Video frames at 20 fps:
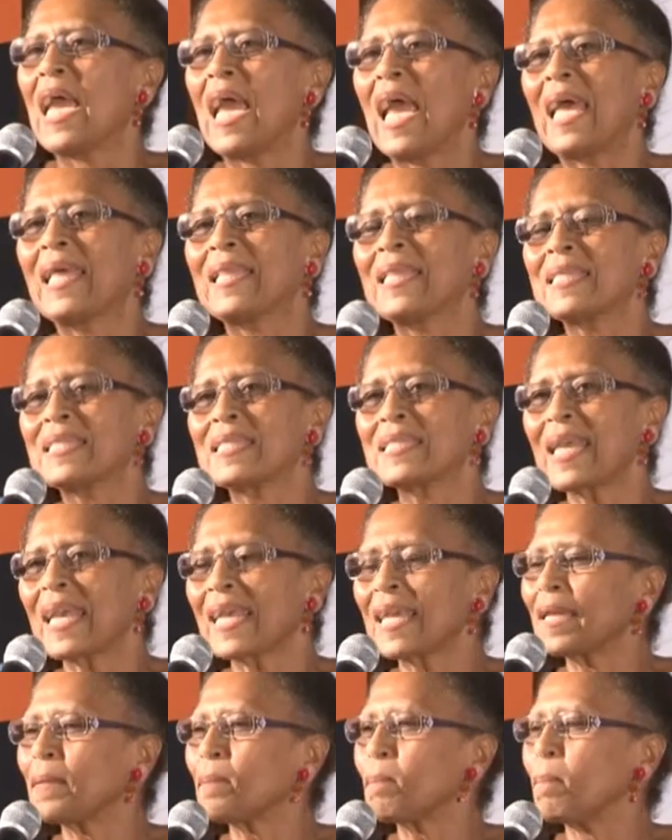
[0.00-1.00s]
And the
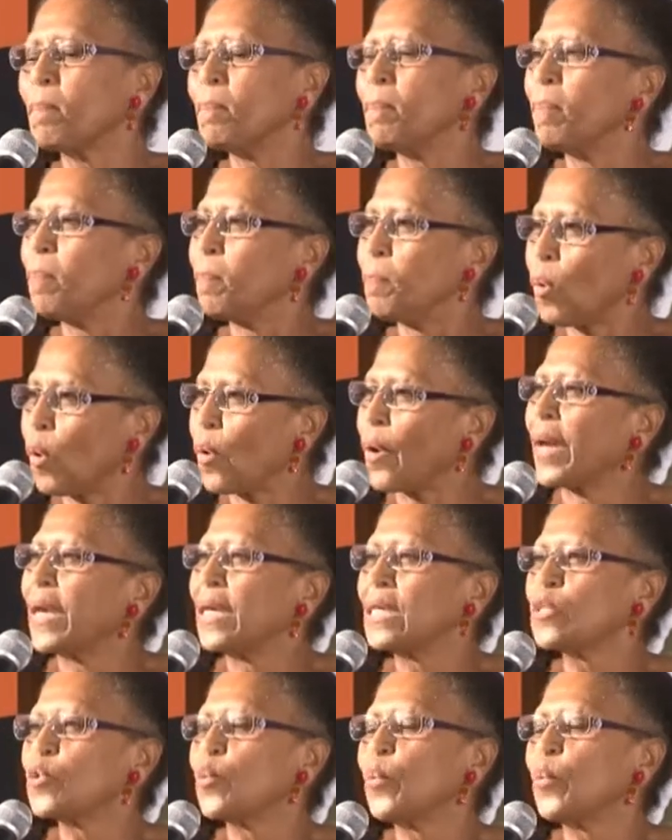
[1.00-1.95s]
second point,